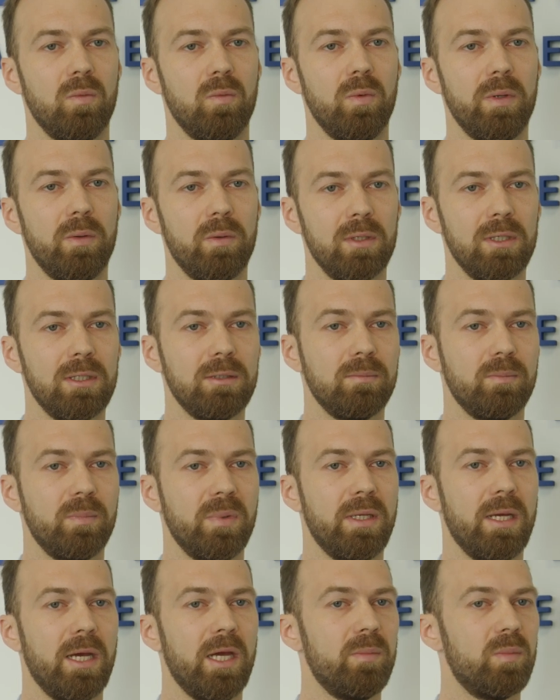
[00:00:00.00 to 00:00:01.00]
we will
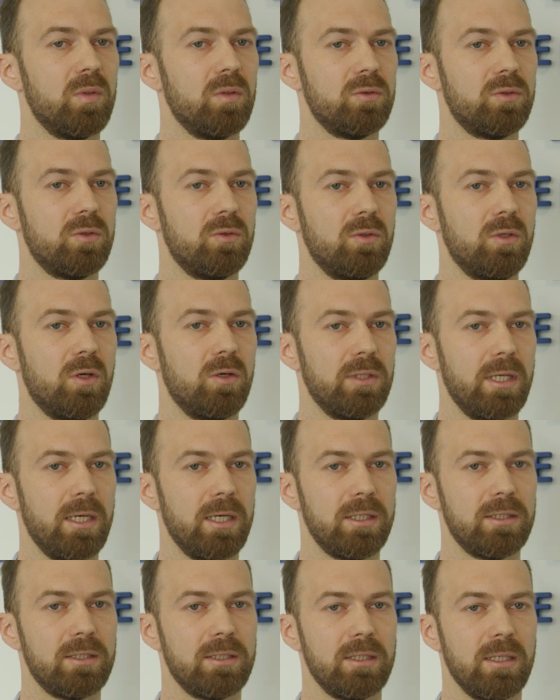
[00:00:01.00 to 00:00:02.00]
be able to
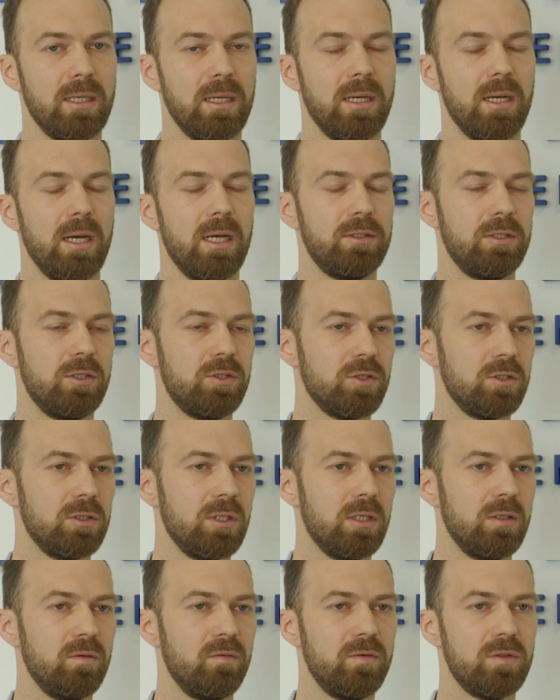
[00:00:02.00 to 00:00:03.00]
connect
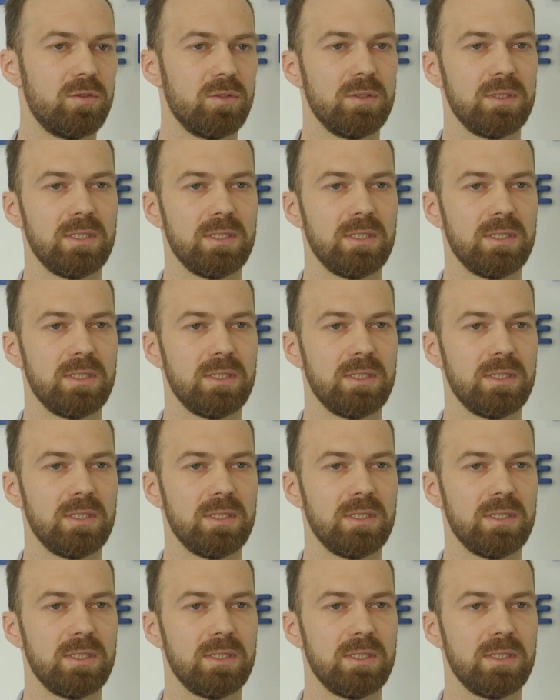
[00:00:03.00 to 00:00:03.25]
additional vision